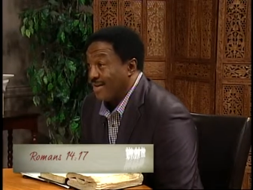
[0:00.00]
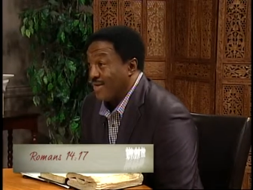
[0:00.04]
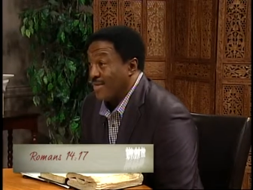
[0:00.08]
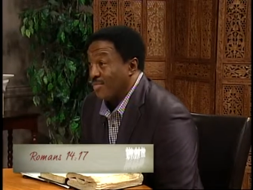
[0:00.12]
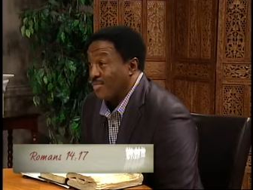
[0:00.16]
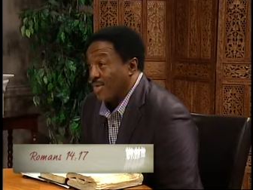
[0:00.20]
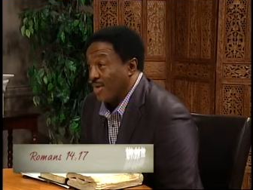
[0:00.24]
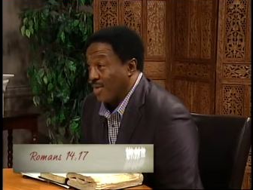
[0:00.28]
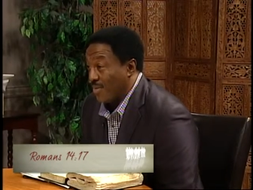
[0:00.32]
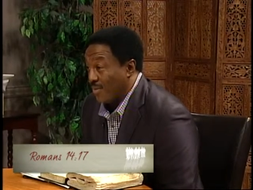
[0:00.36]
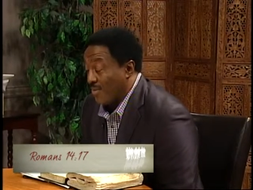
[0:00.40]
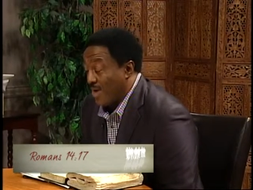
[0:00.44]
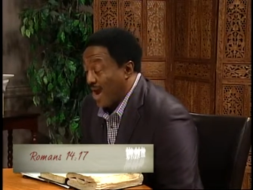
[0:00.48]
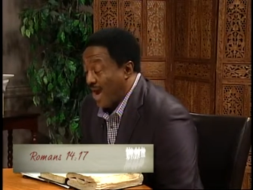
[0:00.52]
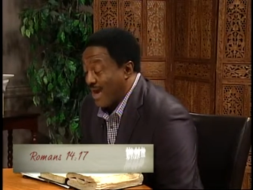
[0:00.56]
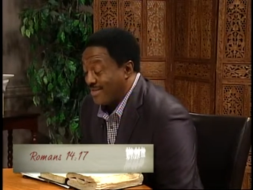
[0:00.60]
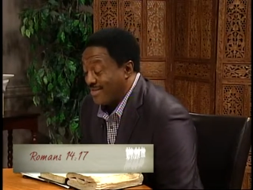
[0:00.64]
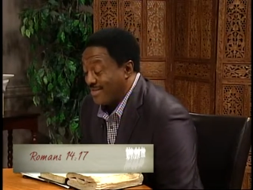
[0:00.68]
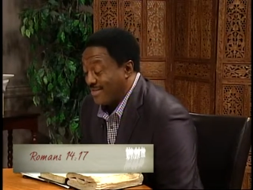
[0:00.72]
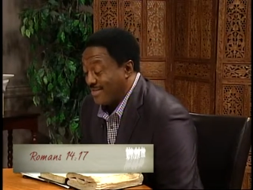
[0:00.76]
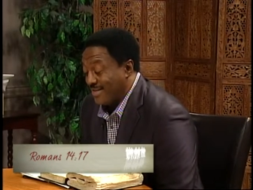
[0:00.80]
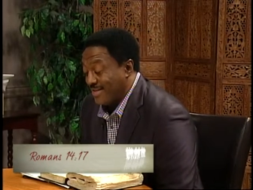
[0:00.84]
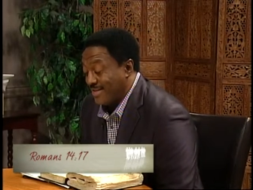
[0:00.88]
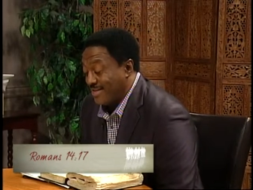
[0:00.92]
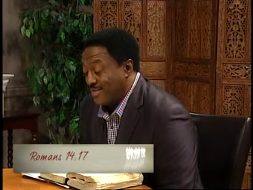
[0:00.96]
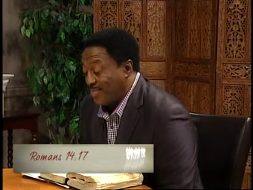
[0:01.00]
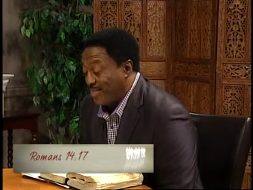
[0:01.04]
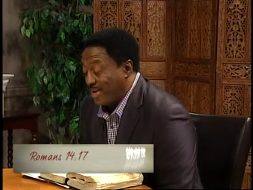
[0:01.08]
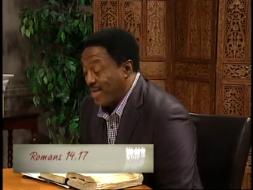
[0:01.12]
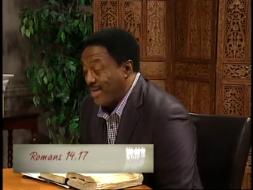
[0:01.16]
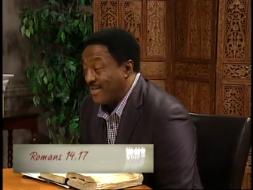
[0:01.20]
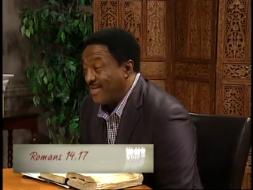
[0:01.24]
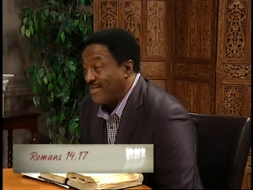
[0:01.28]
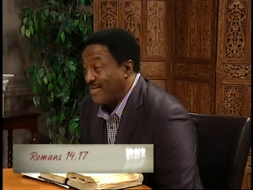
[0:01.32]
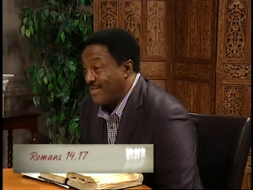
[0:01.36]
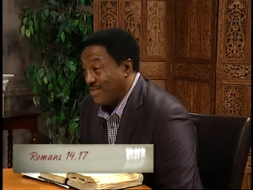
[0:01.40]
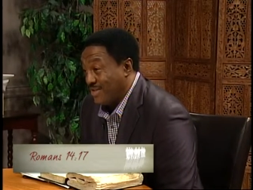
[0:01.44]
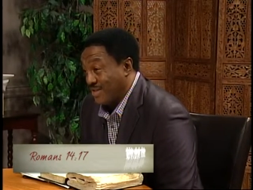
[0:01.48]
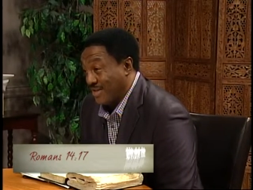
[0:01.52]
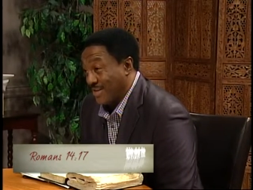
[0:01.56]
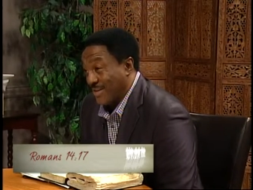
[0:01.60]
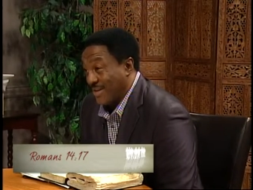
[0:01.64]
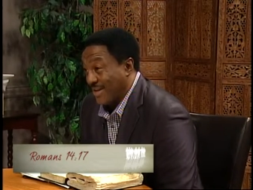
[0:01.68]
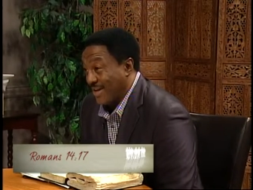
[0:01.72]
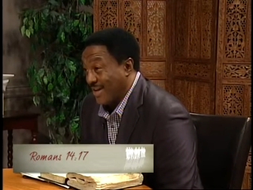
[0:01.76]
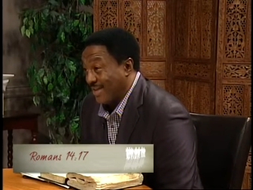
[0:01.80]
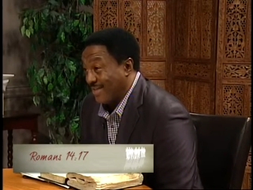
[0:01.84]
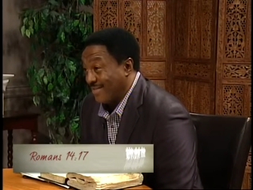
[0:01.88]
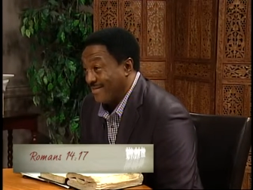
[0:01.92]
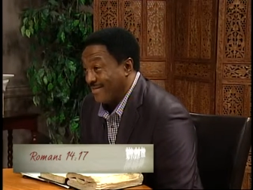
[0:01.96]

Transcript: All right. but righteousness, peace, and joy.